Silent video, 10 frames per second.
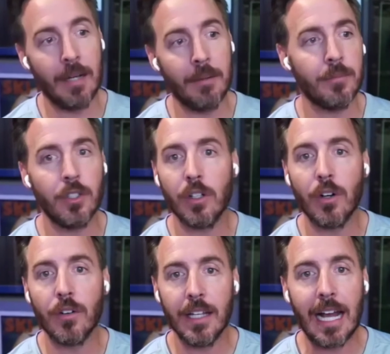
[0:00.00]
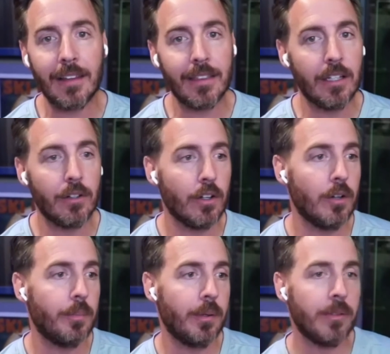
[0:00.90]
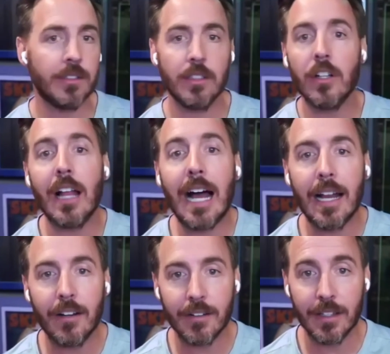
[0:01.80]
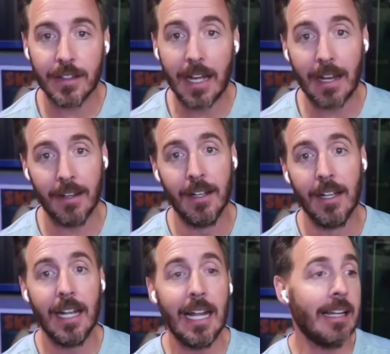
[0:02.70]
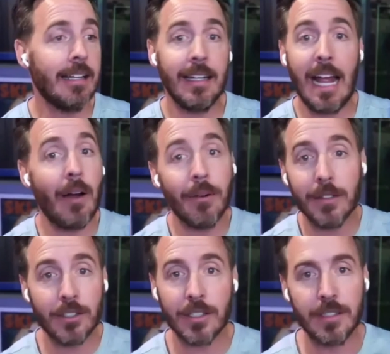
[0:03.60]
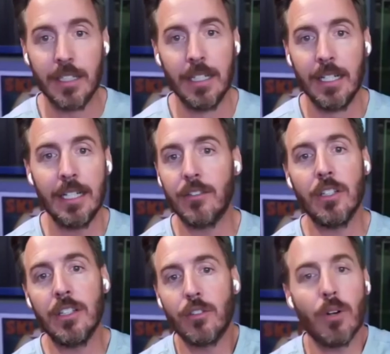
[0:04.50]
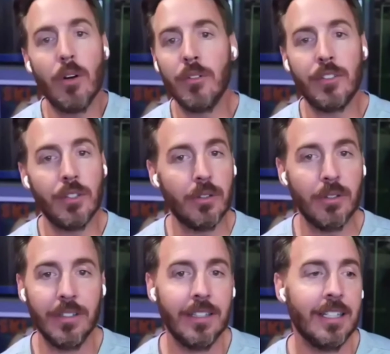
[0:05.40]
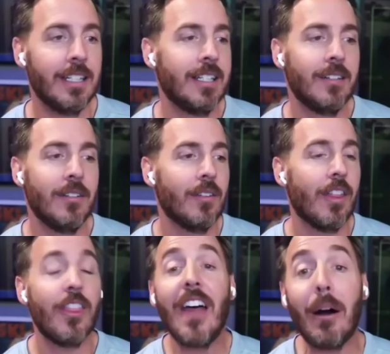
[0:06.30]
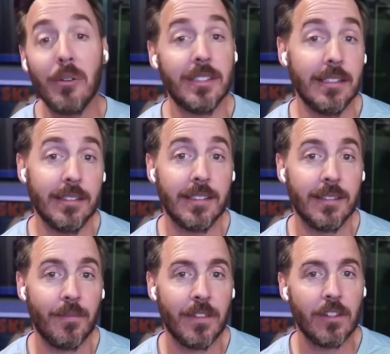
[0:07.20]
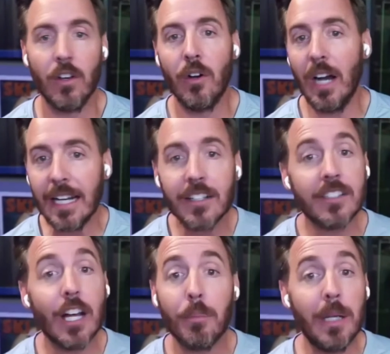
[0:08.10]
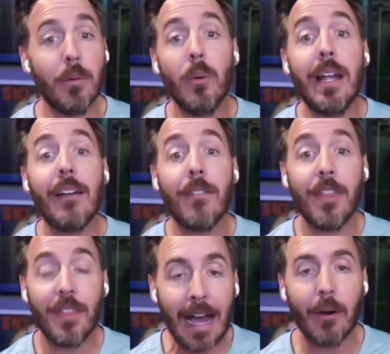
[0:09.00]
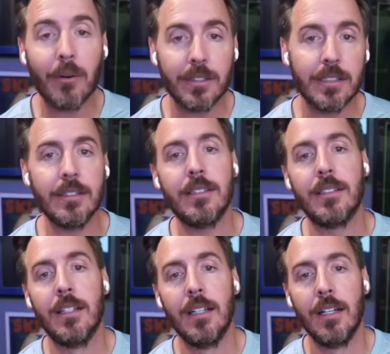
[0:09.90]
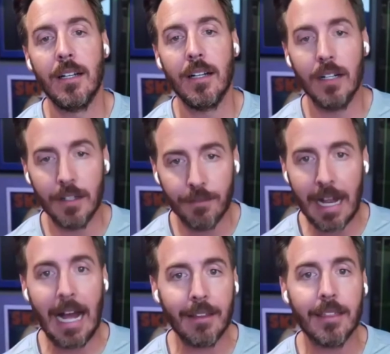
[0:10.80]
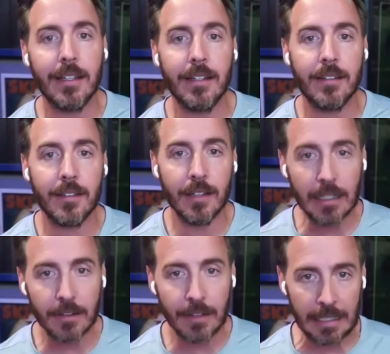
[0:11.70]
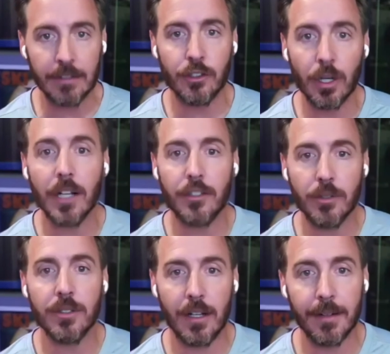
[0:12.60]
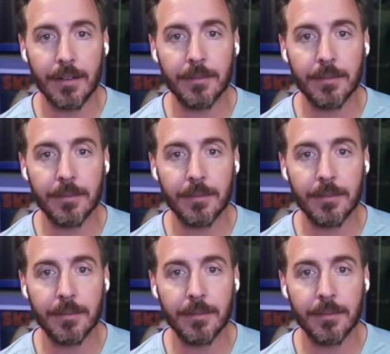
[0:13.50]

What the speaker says: took over the athlete group, it was a little higher than that. And now it's grown to thousands. So I just tell people we have thousands of athletes that trust Usana.